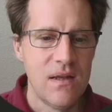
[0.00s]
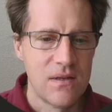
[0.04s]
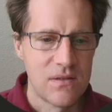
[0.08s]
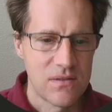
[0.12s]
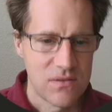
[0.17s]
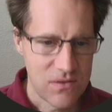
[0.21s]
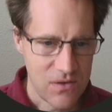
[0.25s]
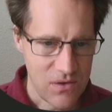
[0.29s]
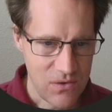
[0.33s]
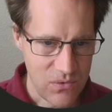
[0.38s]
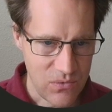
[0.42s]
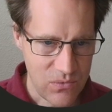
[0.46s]

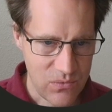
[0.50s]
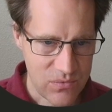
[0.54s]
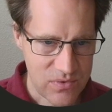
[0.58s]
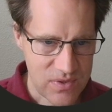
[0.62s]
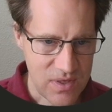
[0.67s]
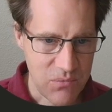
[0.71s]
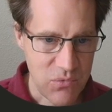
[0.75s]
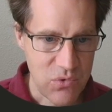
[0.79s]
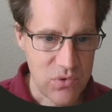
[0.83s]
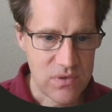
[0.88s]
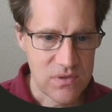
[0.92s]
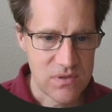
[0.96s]
So
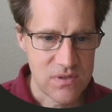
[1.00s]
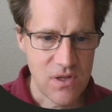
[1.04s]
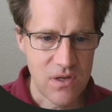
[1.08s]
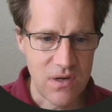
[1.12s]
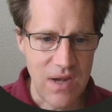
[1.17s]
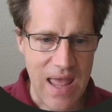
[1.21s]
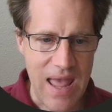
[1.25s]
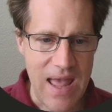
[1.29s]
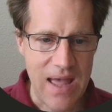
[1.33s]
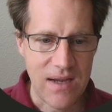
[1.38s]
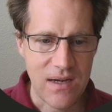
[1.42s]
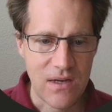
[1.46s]
someone's going
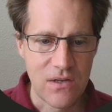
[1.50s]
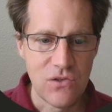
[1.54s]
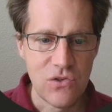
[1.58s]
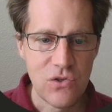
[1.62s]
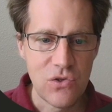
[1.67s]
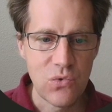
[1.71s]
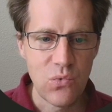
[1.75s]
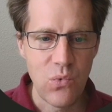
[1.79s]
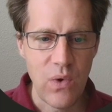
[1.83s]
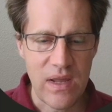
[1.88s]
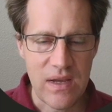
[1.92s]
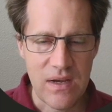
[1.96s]
to add a
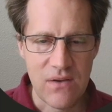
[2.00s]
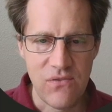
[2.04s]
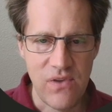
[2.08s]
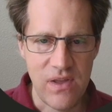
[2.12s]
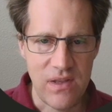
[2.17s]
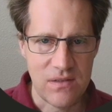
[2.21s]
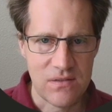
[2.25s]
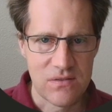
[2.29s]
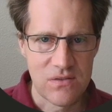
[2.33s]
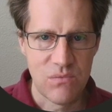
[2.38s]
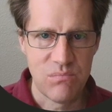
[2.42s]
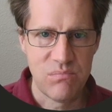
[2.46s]
new wait
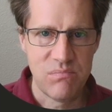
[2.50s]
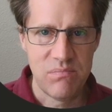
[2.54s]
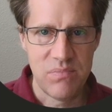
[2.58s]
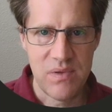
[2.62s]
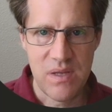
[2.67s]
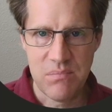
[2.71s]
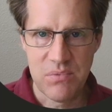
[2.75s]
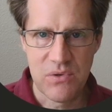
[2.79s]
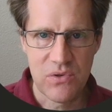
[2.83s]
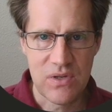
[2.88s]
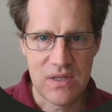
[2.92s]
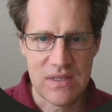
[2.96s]
event so
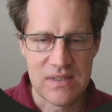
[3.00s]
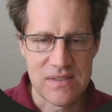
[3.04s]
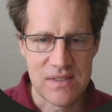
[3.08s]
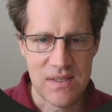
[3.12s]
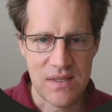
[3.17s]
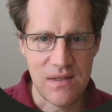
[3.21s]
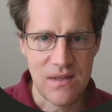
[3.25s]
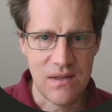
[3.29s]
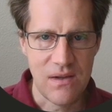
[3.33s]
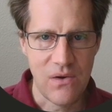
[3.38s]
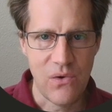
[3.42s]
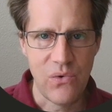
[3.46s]
people can
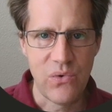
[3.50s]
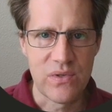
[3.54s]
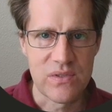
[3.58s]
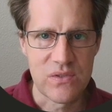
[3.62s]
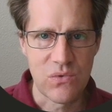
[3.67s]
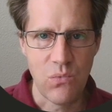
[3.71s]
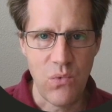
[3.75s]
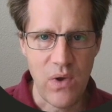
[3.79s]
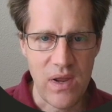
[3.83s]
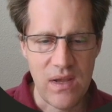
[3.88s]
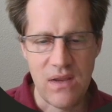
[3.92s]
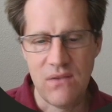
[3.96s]
see, oh, it's
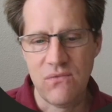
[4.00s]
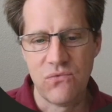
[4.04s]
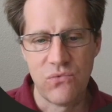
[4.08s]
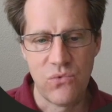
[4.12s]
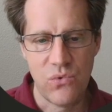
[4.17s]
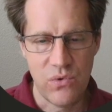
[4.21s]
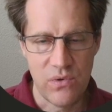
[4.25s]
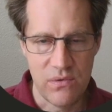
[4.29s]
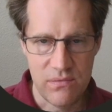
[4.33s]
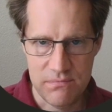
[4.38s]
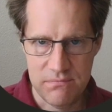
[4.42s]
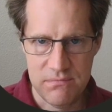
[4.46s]
waiting
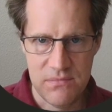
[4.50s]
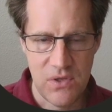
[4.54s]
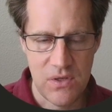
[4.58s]
for,